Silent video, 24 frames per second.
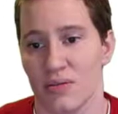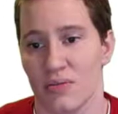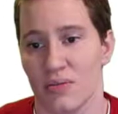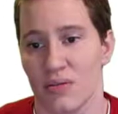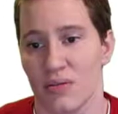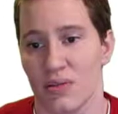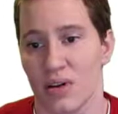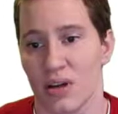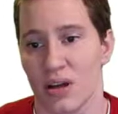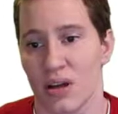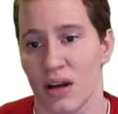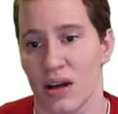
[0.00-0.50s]
of
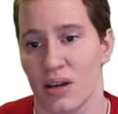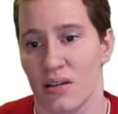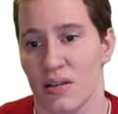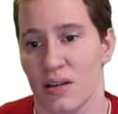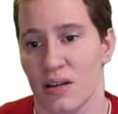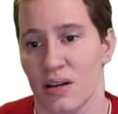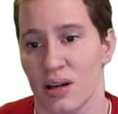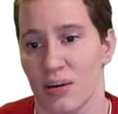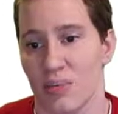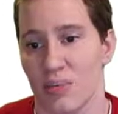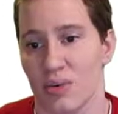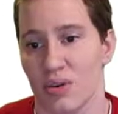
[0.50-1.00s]
look at the
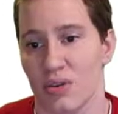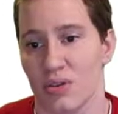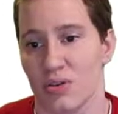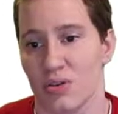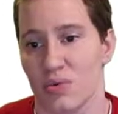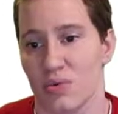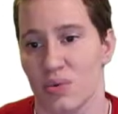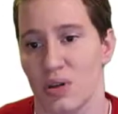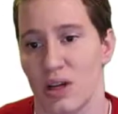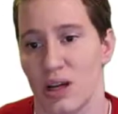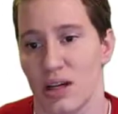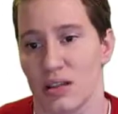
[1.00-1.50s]

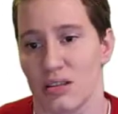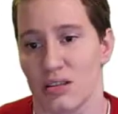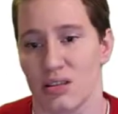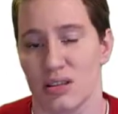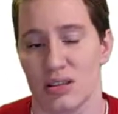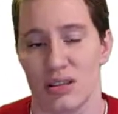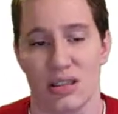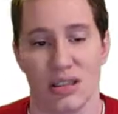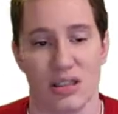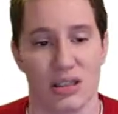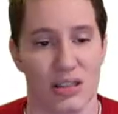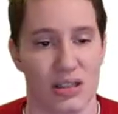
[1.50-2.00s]
numbers we
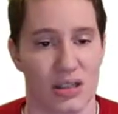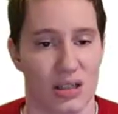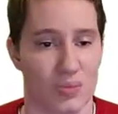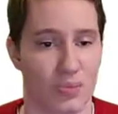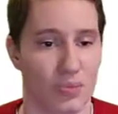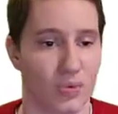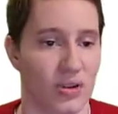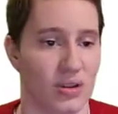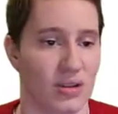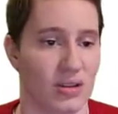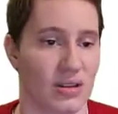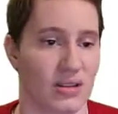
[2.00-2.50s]
actually ended
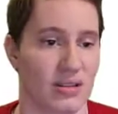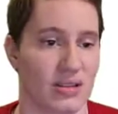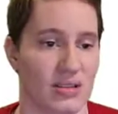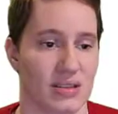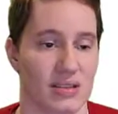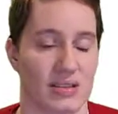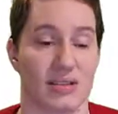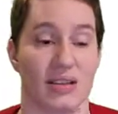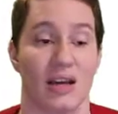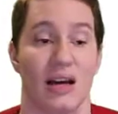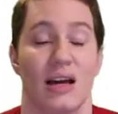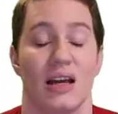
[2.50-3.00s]
up with and
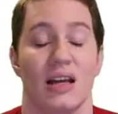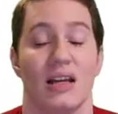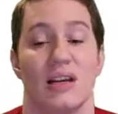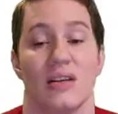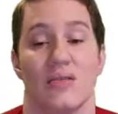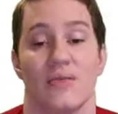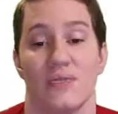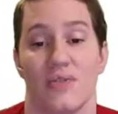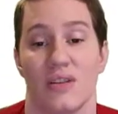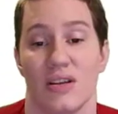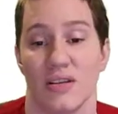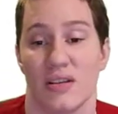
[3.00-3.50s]
decide
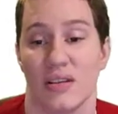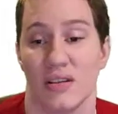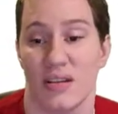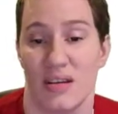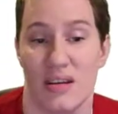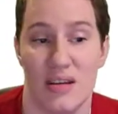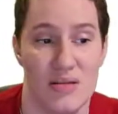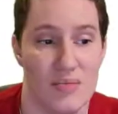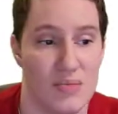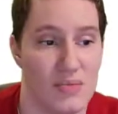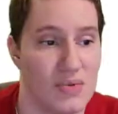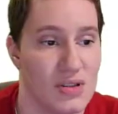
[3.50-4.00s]
if this
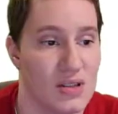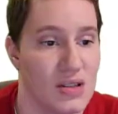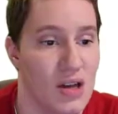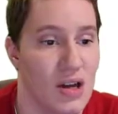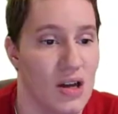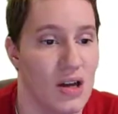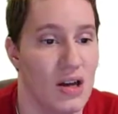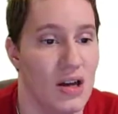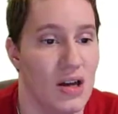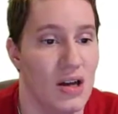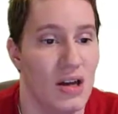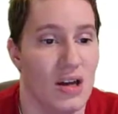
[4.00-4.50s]
seems
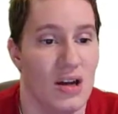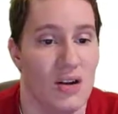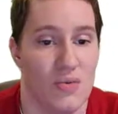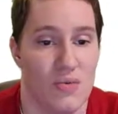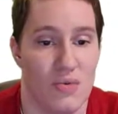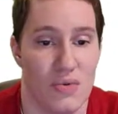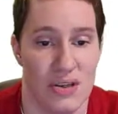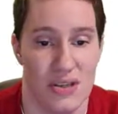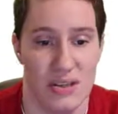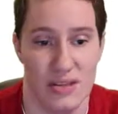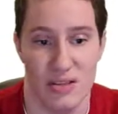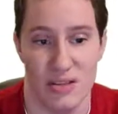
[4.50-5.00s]

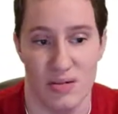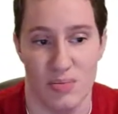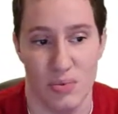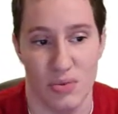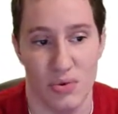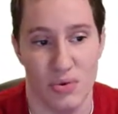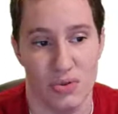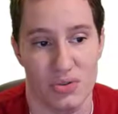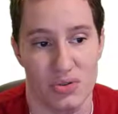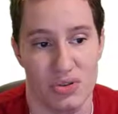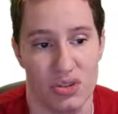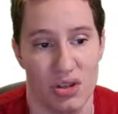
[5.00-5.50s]

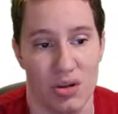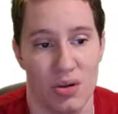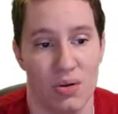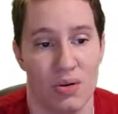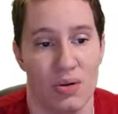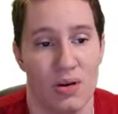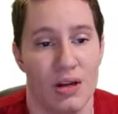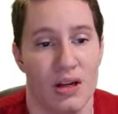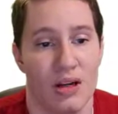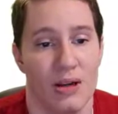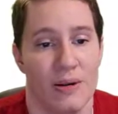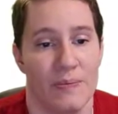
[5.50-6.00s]
reasonable.
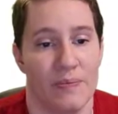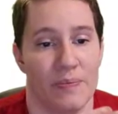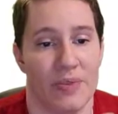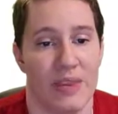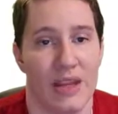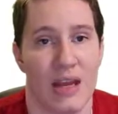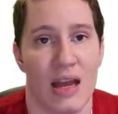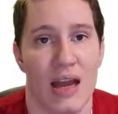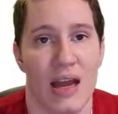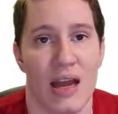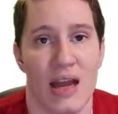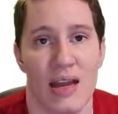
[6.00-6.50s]
So
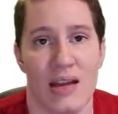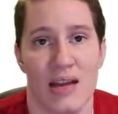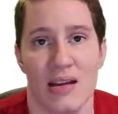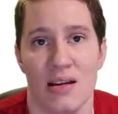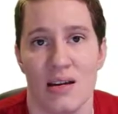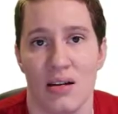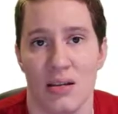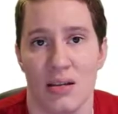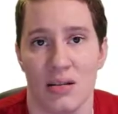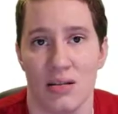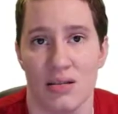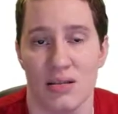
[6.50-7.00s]

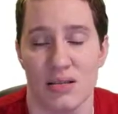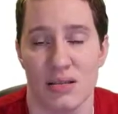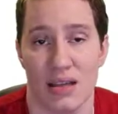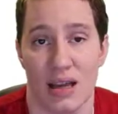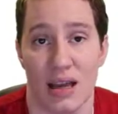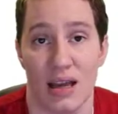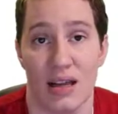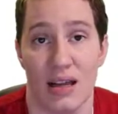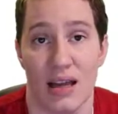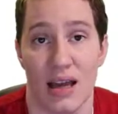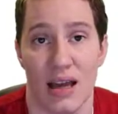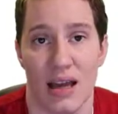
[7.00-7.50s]

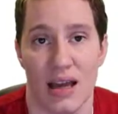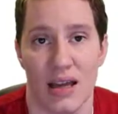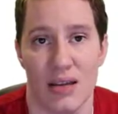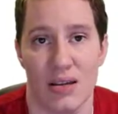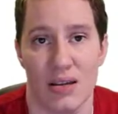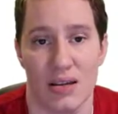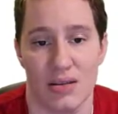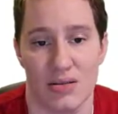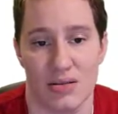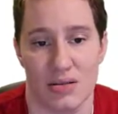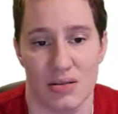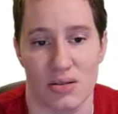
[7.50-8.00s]
side
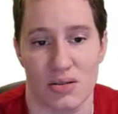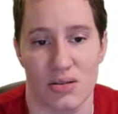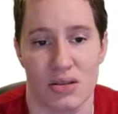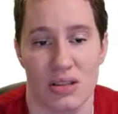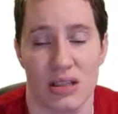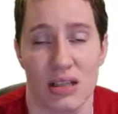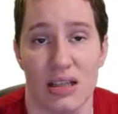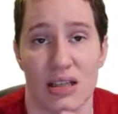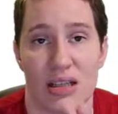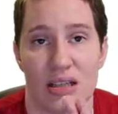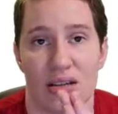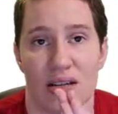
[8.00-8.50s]
A is
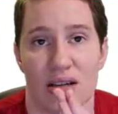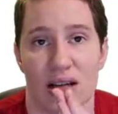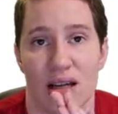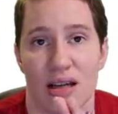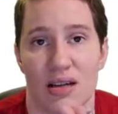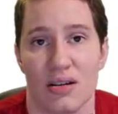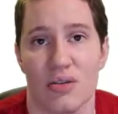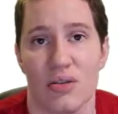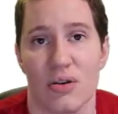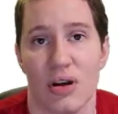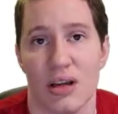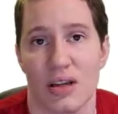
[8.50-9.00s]
13,
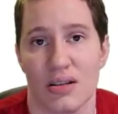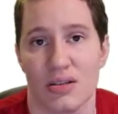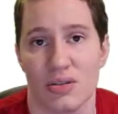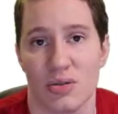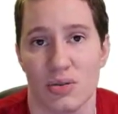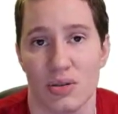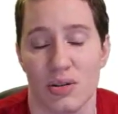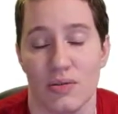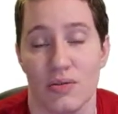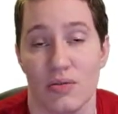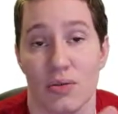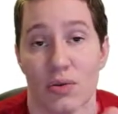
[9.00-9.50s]
angle A is
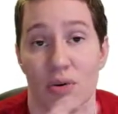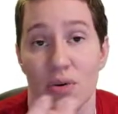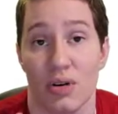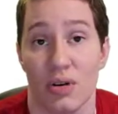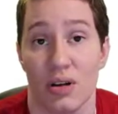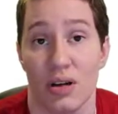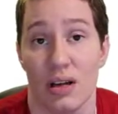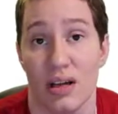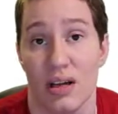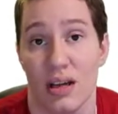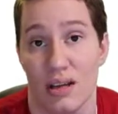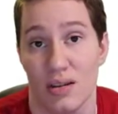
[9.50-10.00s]

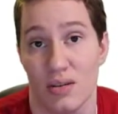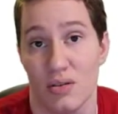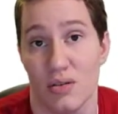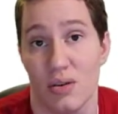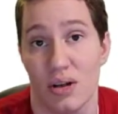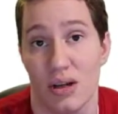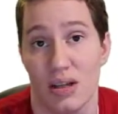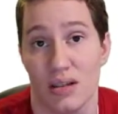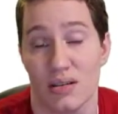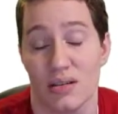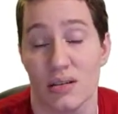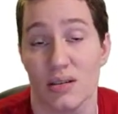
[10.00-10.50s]
24, angle
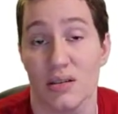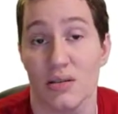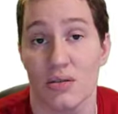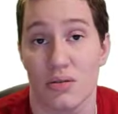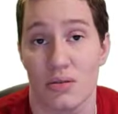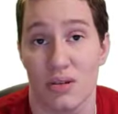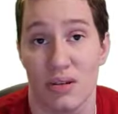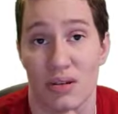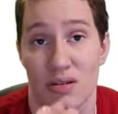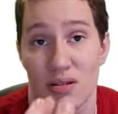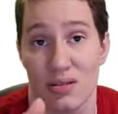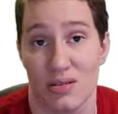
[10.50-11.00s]
A is
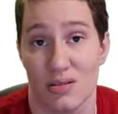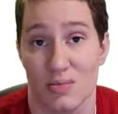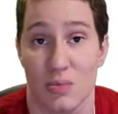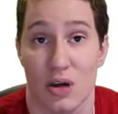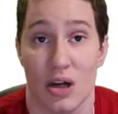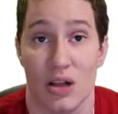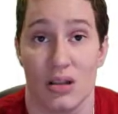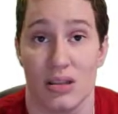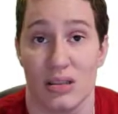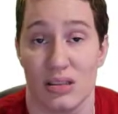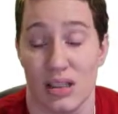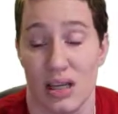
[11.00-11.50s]
clearly the
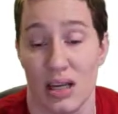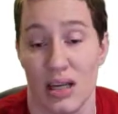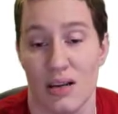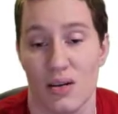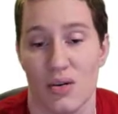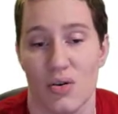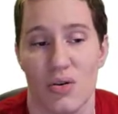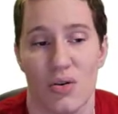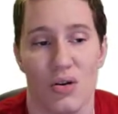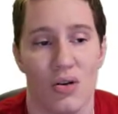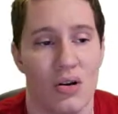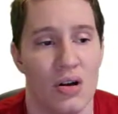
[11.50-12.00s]
smallest
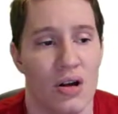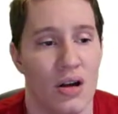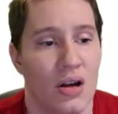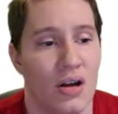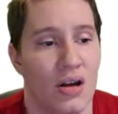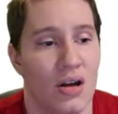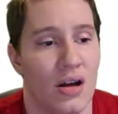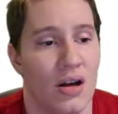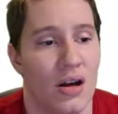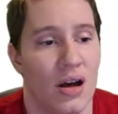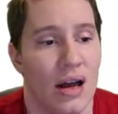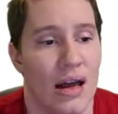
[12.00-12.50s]
angle.
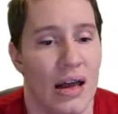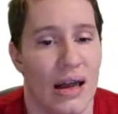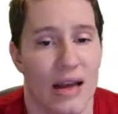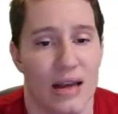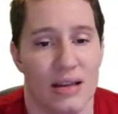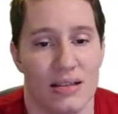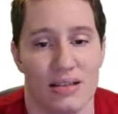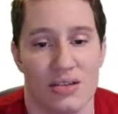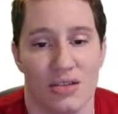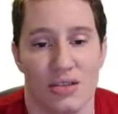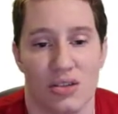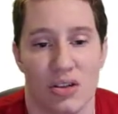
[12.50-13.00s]

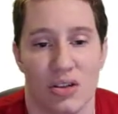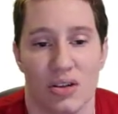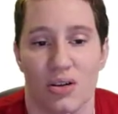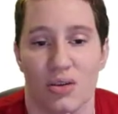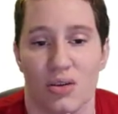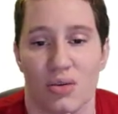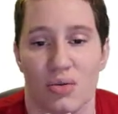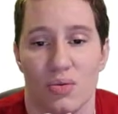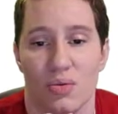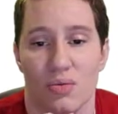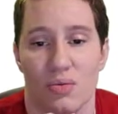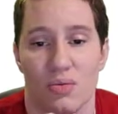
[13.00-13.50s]
And
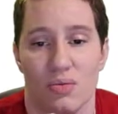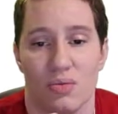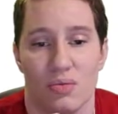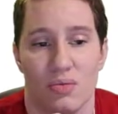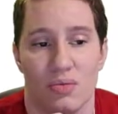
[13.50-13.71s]
so